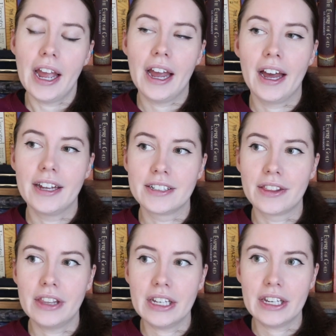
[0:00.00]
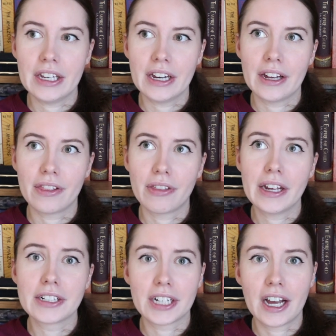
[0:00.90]
and the
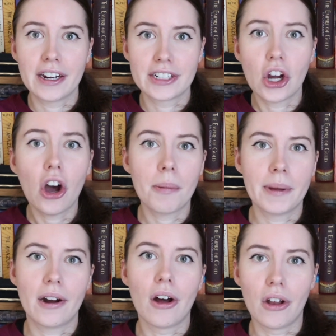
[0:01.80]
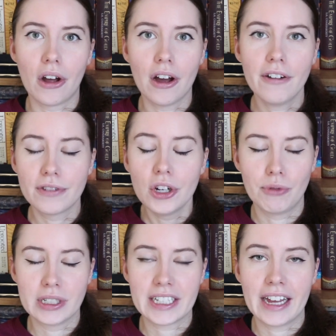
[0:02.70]
thing to kind of top it all off
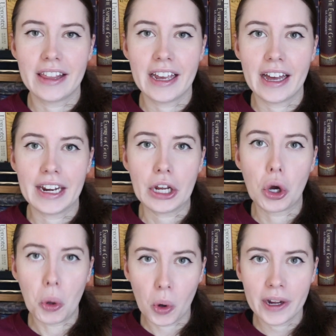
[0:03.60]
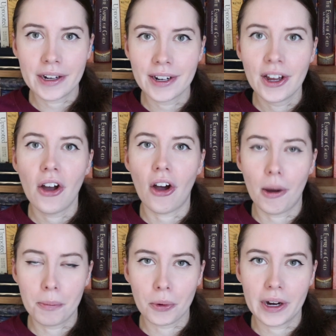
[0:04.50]
was that they had a coin
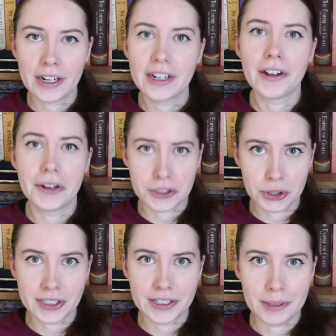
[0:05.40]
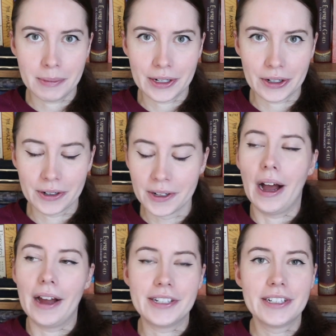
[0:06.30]
operated electricity meter.
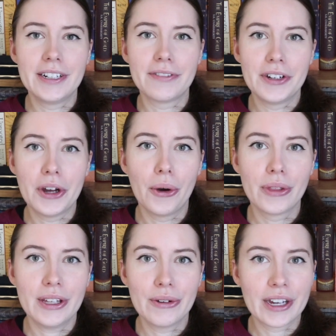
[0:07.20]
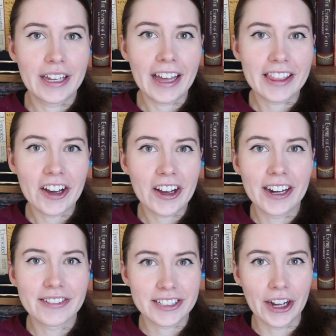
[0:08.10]
I didn't even know that you could get that
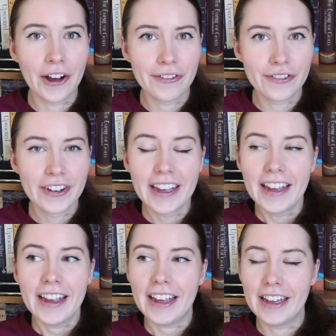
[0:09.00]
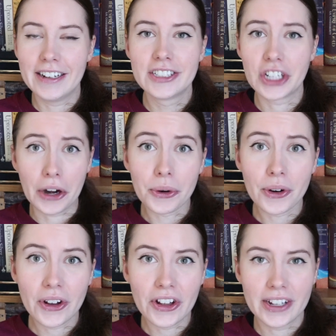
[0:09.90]
kind of stuff in
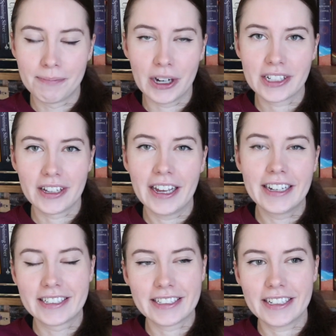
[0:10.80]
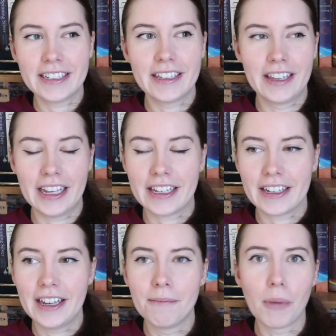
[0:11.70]
general, much less
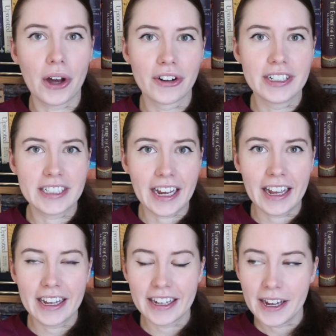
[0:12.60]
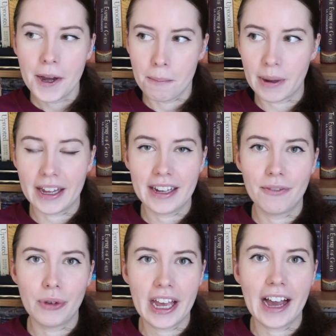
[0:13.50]
like in modern day, but we